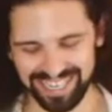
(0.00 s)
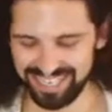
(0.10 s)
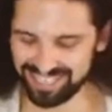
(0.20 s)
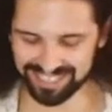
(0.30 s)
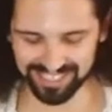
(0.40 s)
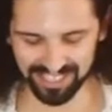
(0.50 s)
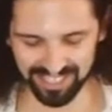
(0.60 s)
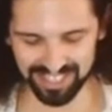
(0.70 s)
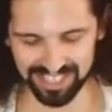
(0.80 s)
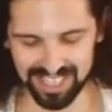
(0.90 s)
Let's
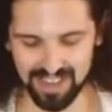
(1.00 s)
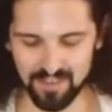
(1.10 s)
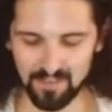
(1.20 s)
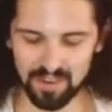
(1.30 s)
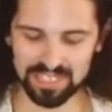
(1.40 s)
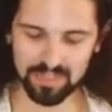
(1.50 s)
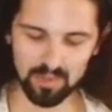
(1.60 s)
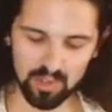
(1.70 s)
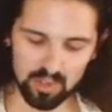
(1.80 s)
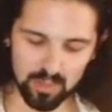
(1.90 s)
start. First I'm
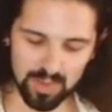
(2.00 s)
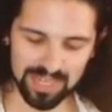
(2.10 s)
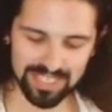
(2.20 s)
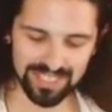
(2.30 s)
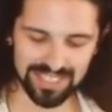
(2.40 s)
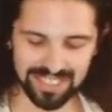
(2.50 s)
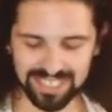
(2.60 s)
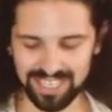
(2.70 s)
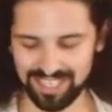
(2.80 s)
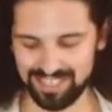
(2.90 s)
going to press Scene.